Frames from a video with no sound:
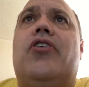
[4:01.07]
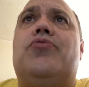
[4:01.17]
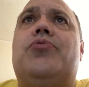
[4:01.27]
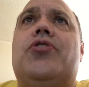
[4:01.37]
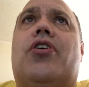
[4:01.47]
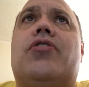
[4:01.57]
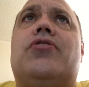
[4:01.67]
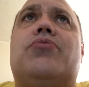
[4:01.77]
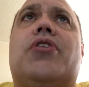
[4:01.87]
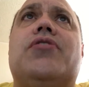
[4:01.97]
that would be
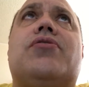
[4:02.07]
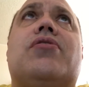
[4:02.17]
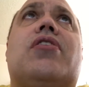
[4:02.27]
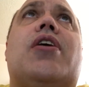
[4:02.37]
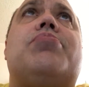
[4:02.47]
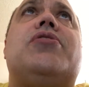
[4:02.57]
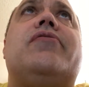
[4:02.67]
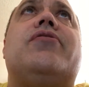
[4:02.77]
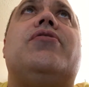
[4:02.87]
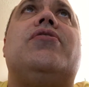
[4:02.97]
hard to raise in
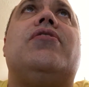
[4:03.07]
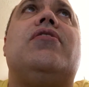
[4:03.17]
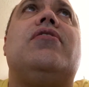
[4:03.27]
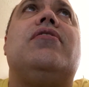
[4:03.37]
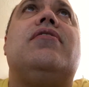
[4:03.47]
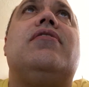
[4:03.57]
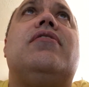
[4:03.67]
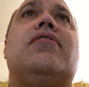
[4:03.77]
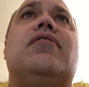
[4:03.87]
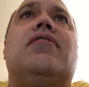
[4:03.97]
captivity.
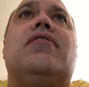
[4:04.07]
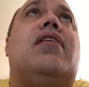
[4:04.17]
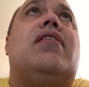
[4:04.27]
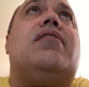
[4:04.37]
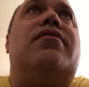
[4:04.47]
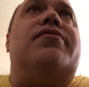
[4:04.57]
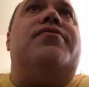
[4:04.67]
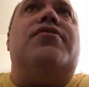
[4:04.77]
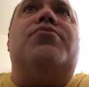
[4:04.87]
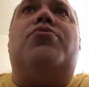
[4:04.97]
I don't
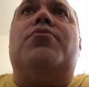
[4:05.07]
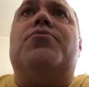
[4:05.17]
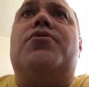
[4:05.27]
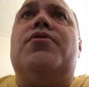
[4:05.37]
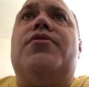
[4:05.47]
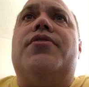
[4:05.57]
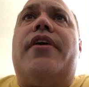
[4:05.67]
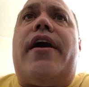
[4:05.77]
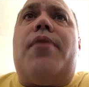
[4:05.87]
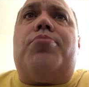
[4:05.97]
know if these worms could
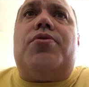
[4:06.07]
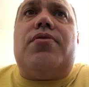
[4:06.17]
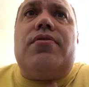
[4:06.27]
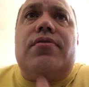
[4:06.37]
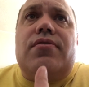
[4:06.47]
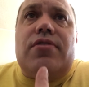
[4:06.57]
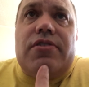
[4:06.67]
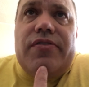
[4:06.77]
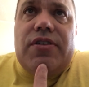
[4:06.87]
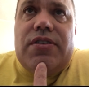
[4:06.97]
adapt
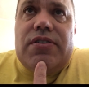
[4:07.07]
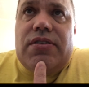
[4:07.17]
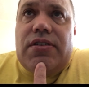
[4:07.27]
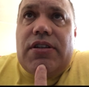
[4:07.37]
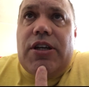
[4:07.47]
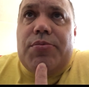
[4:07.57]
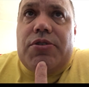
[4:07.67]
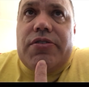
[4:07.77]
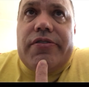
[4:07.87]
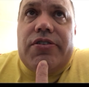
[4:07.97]
to living in
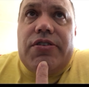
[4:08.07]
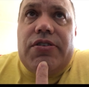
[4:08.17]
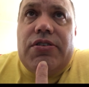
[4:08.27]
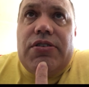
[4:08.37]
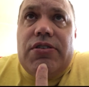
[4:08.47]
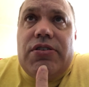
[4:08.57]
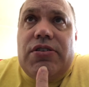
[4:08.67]
captivity.